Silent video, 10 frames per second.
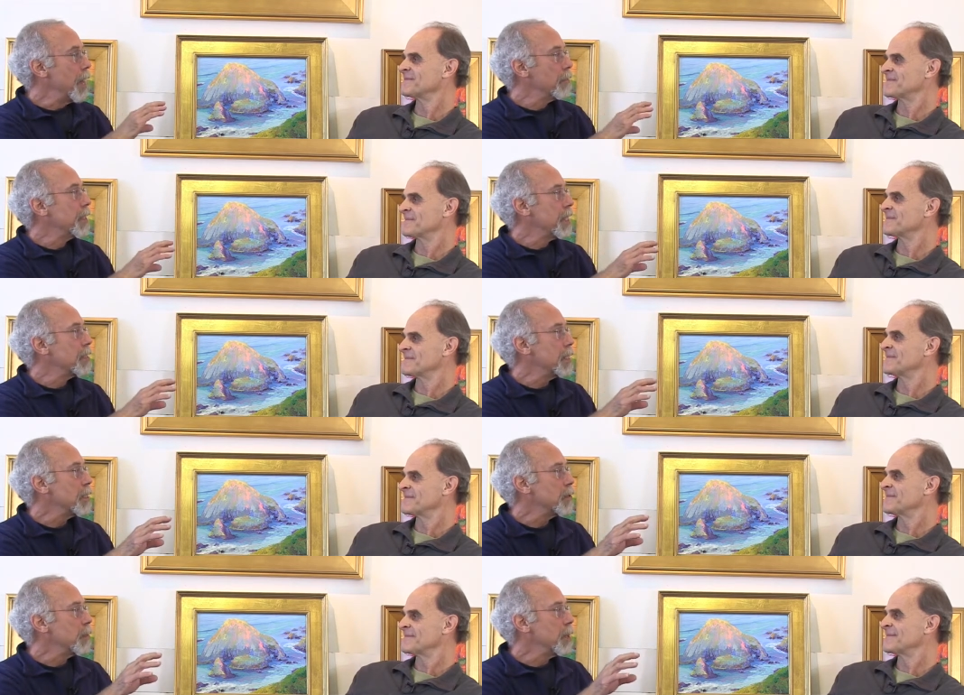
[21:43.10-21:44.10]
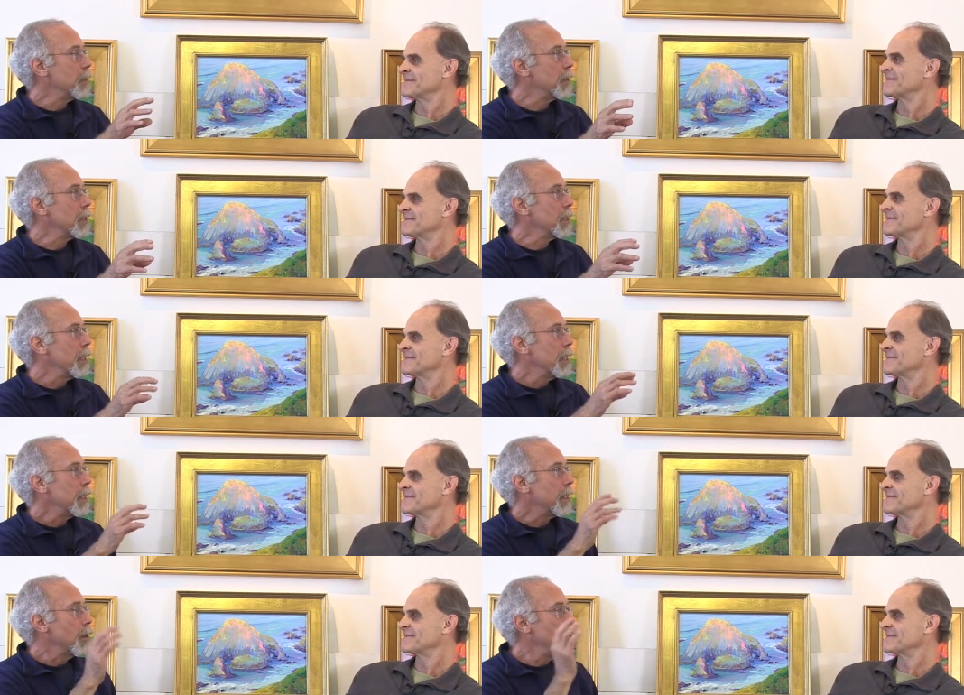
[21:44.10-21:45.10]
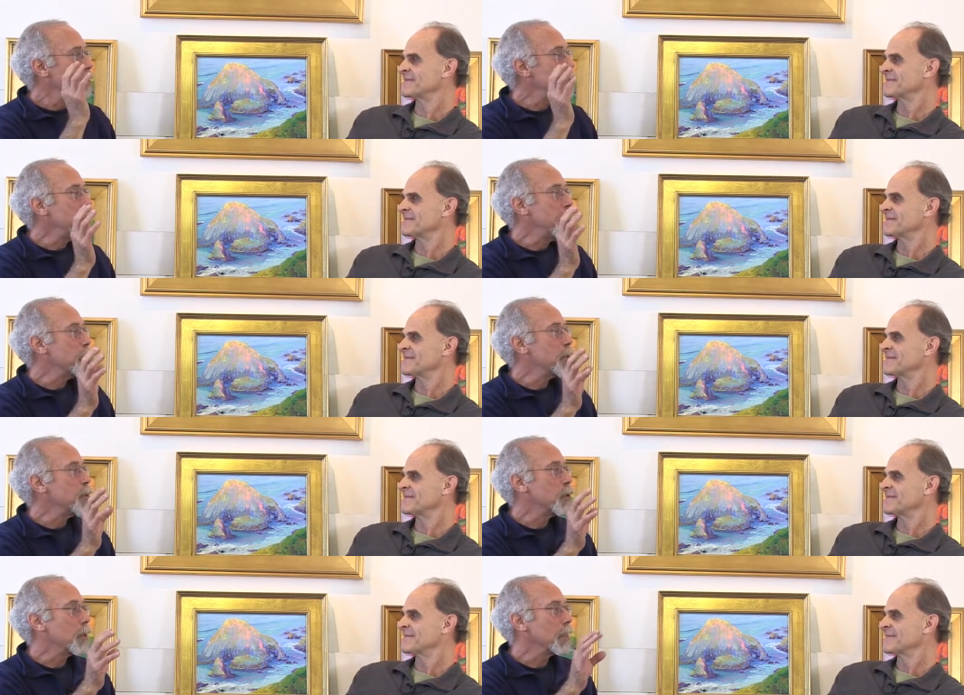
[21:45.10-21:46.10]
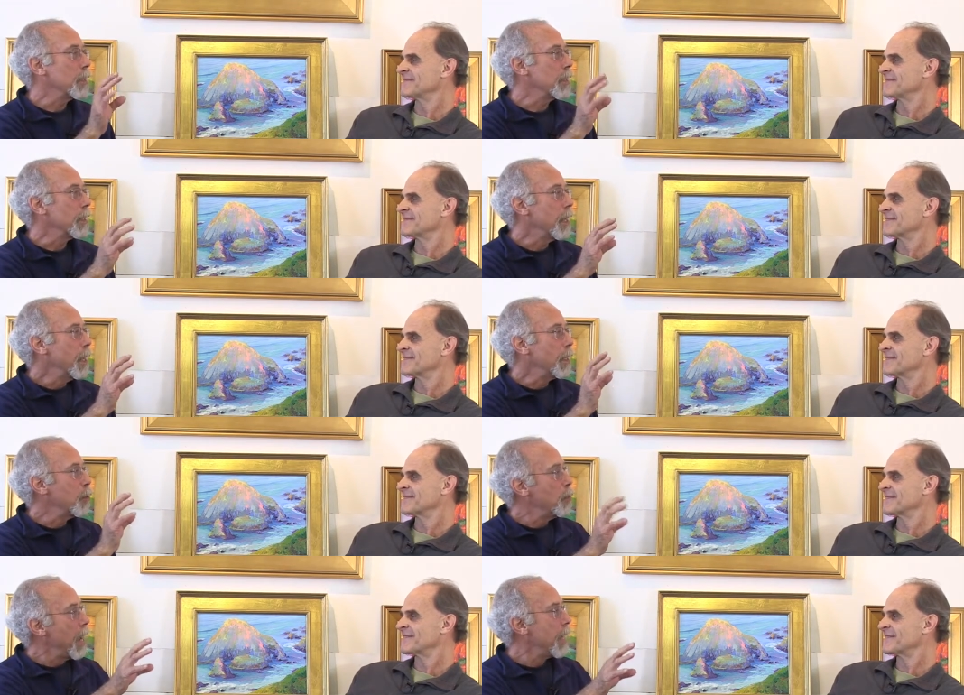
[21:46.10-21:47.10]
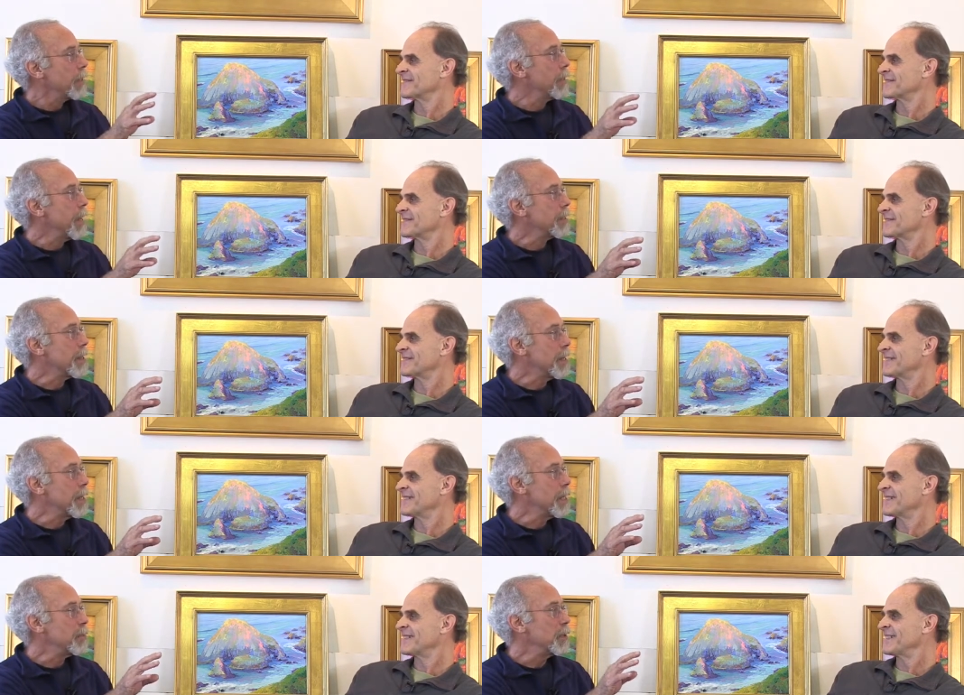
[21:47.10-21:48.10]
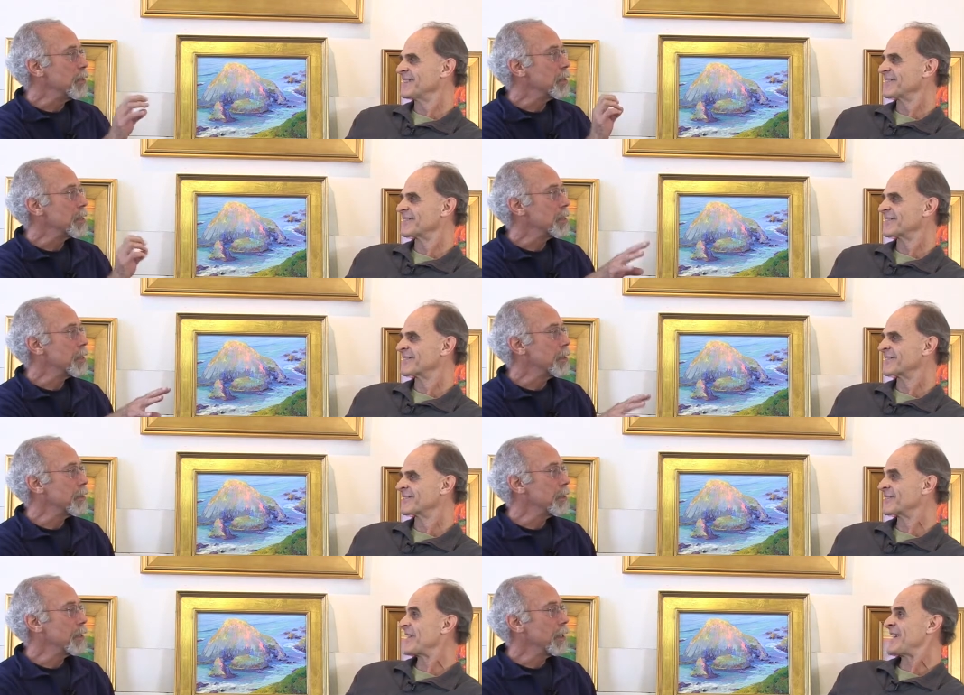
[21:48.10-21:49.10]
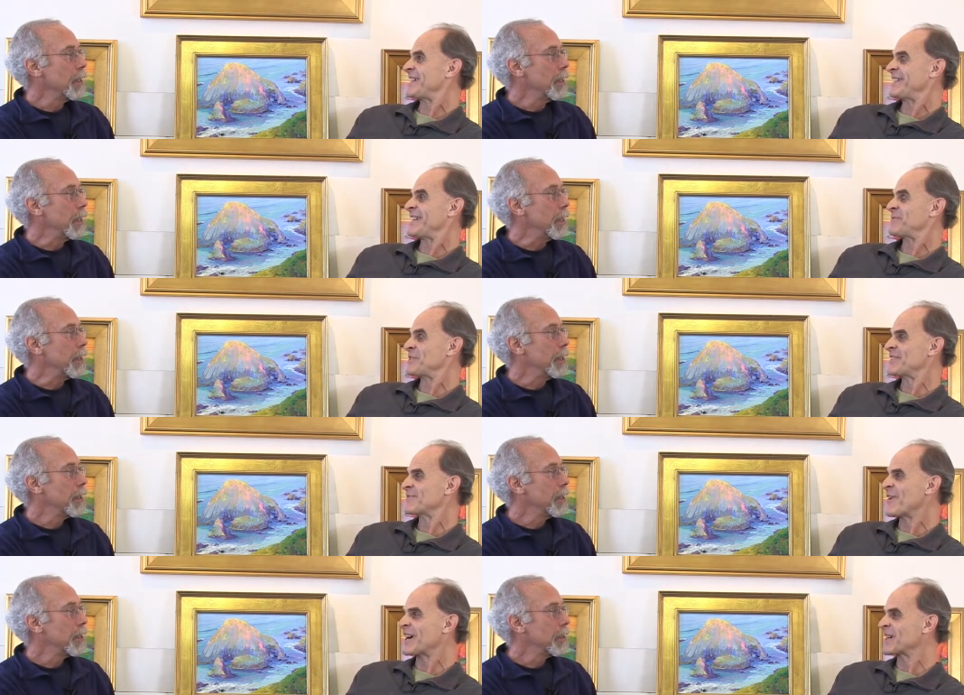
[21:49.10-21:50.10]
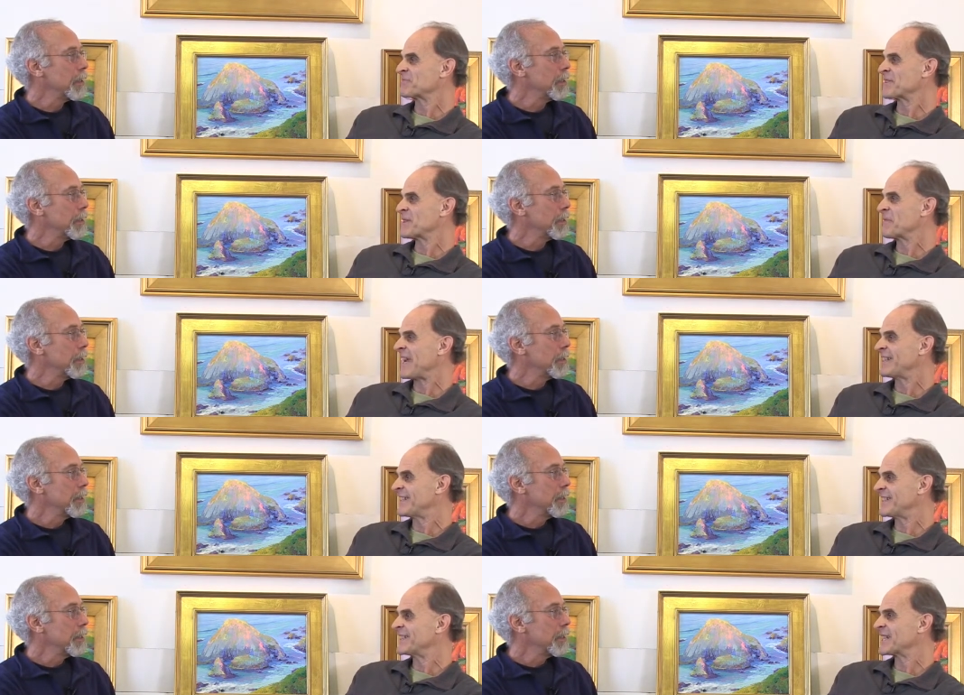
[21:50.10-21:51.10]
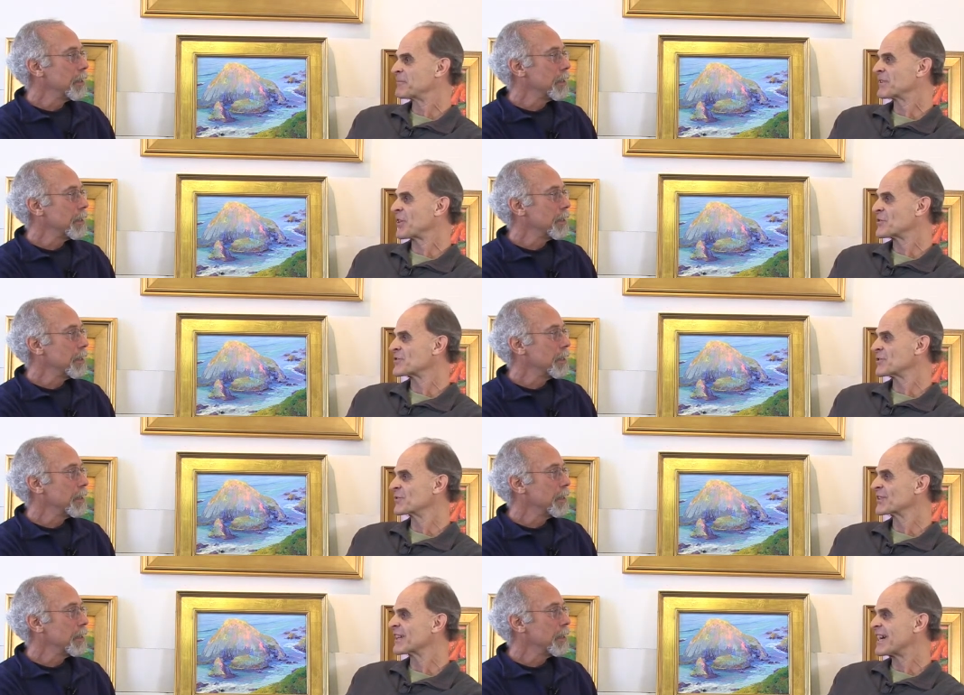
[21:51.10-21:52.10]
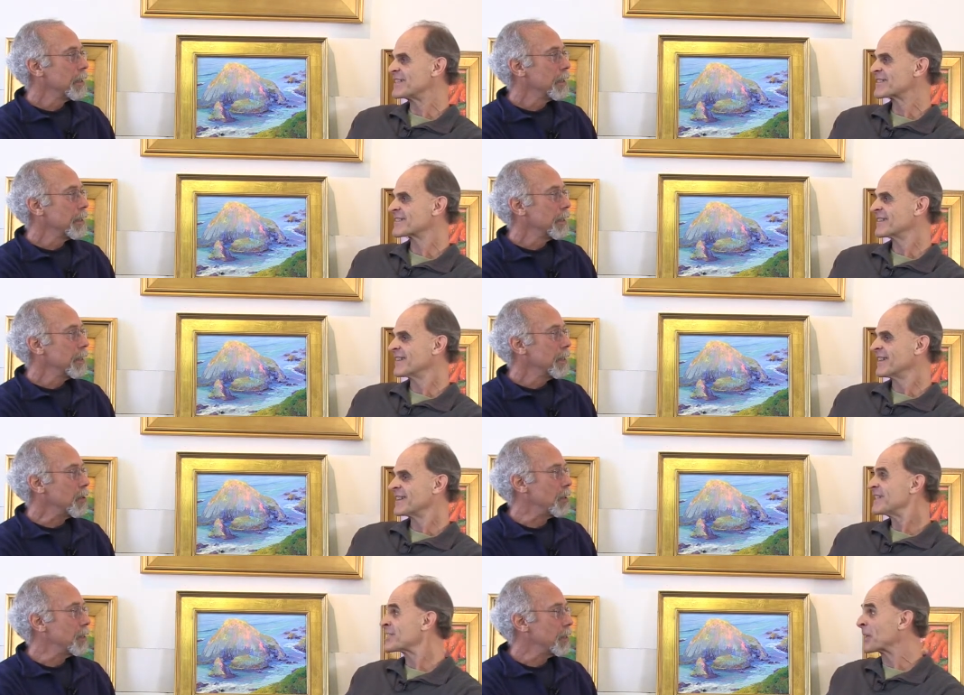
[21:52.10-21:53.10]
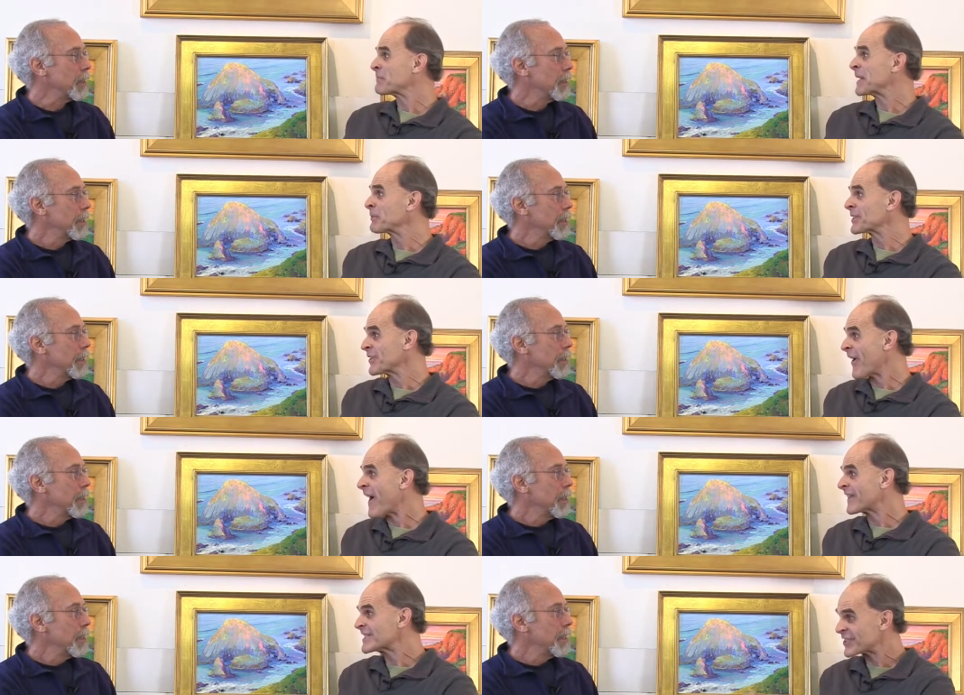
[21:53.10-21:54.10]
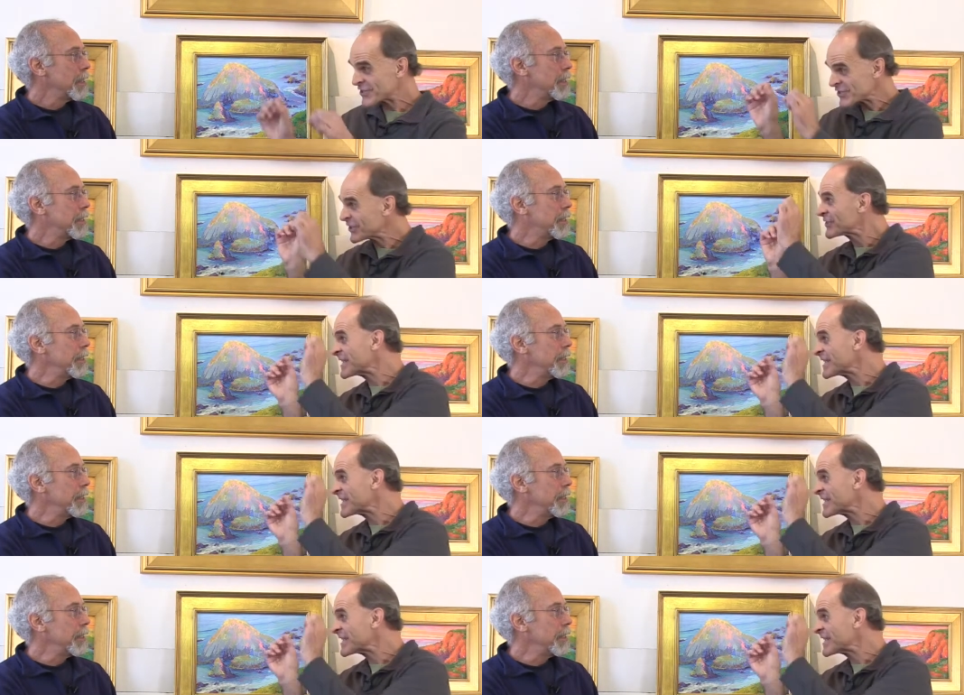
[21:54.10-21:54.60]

Speaker 1: everyday scenes of people, and you, can almost hear them talking and, and go back to that time. You know, it's just it,
Speaker 2: right. And then when you walk up to the painting, you get up close and you realize these just, aren't people at all. These are just little